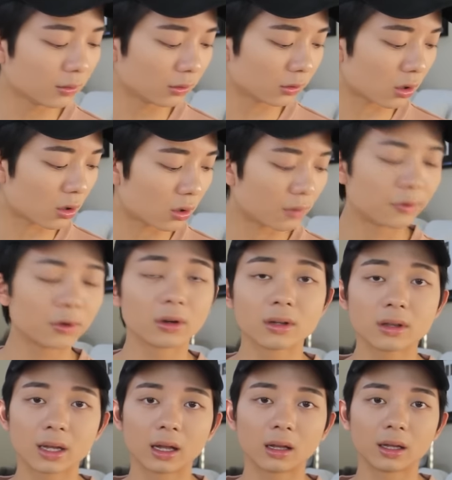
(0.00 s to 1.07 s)
So if you're
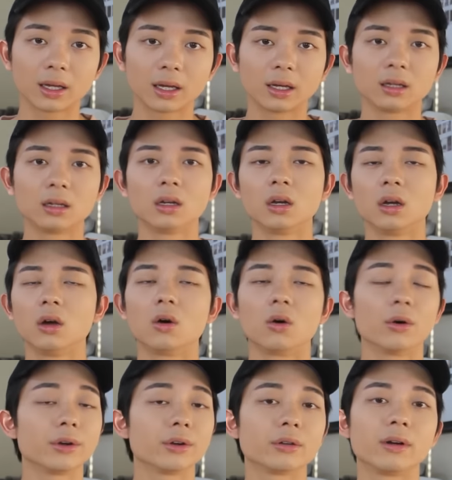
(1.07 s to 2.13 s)
in LA,
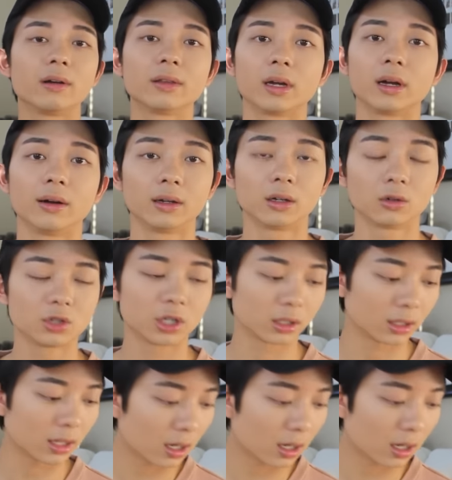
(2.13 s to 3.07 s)
or you're around the area, go check it